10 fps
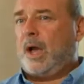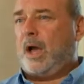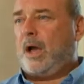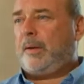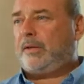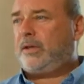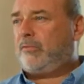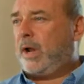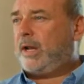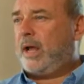I
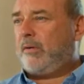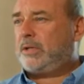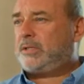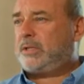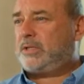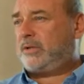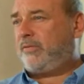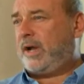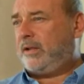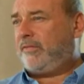think right now it's to
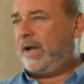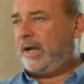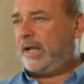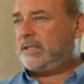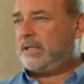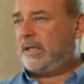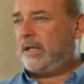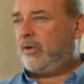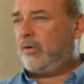find the financing in